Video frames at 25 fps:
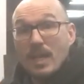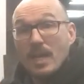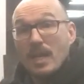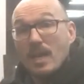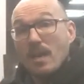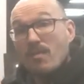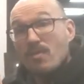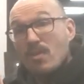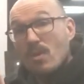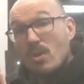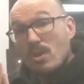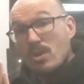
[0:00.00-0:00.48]

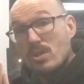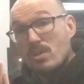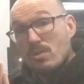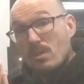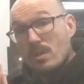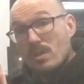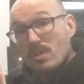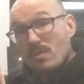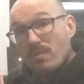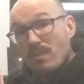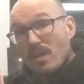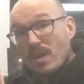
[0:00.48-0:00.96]
if those
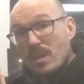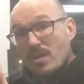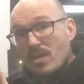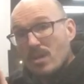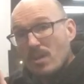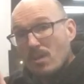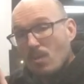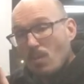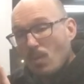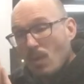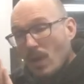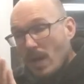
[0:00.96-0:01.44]
ones
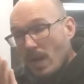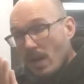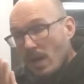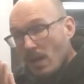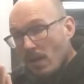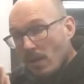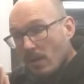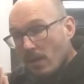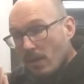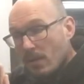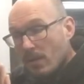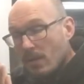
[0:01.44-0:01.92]
function
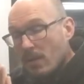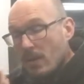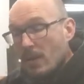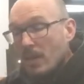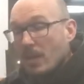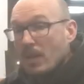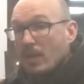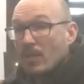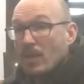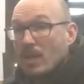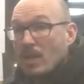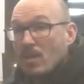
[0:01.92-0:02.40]
well,
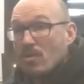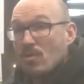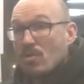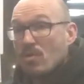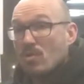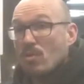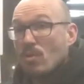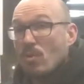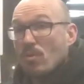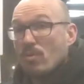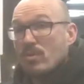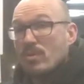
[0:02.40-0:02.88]
then your
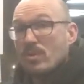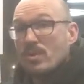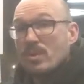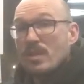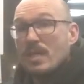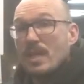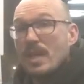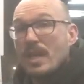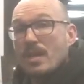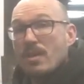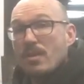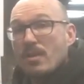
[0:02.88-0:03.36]
shoulders will
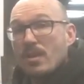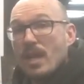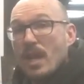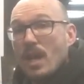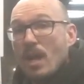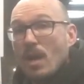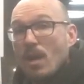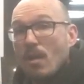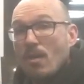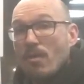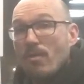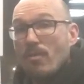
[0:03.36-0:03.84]
stay in good
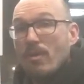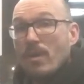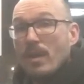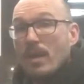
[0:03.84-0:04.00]
health.